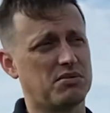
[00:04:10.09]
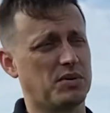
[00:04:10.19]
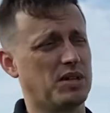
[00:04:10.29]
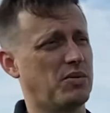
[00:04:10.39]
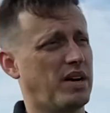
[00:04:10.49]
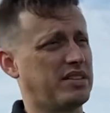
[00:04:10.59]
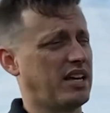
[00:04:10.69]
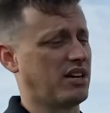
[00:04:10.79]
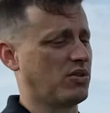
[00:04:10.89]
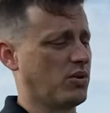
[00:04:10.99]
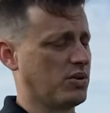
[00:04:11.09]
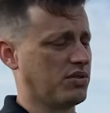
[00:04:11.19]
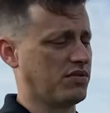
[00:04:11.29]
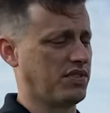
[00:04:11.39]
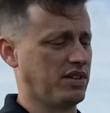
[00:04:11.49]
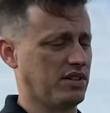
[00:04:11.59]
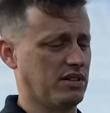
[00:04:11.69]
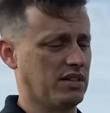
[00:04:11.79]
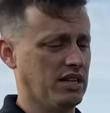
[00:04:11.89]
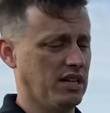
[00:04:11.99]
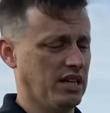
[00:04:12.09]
We really want that grower to feel